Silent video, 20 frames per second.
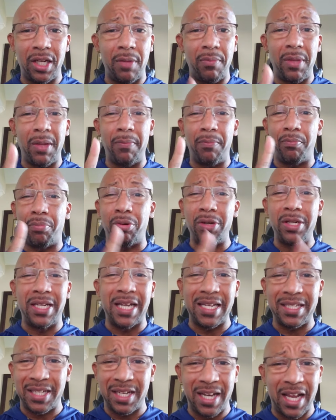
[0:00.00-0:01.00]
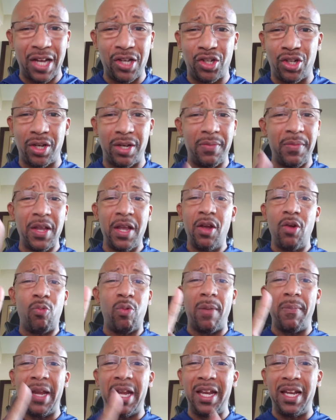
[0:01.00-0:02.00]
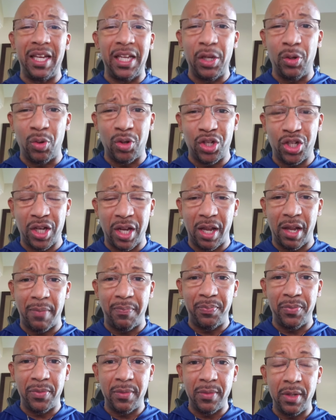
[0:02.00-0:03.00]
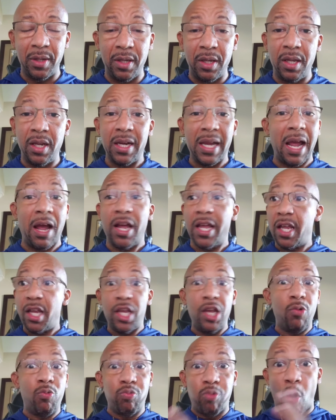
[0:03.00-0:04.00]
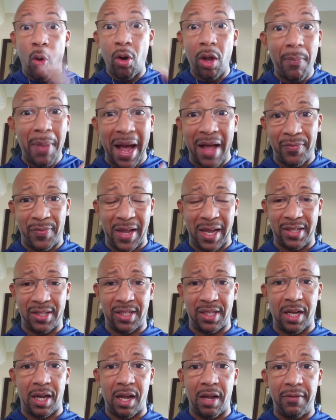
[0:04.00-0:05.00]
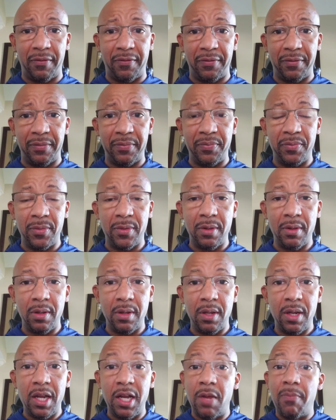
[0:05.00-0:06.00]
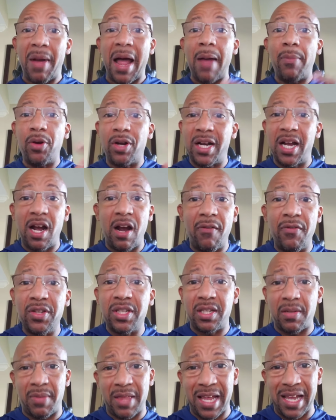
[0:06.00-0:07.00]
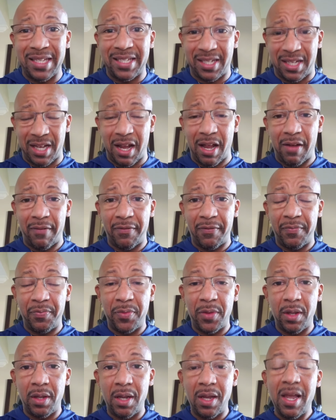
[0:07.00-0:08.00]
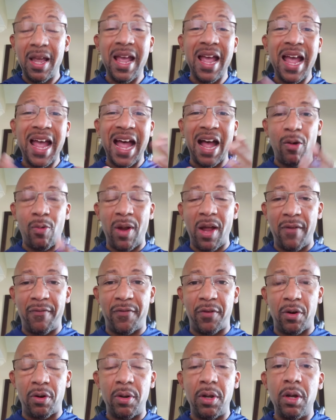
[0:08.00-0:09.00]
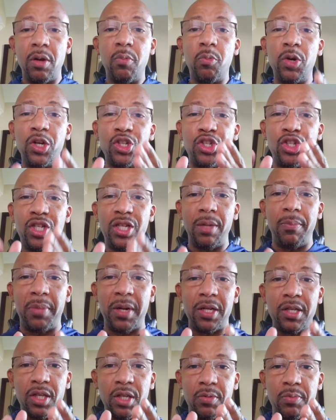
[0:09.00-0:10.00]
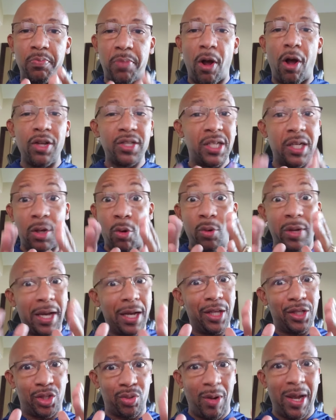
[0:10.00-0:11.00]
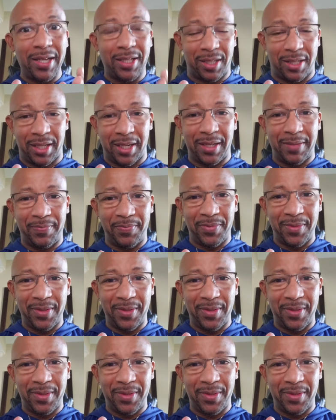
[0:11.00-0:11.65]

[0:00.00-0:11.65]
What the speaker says: He didn't mention predestination, women in leadership. Now, he wrote about that stuff, and the Bible covers some of that stuff. However, but Paul said, don't get it twisted.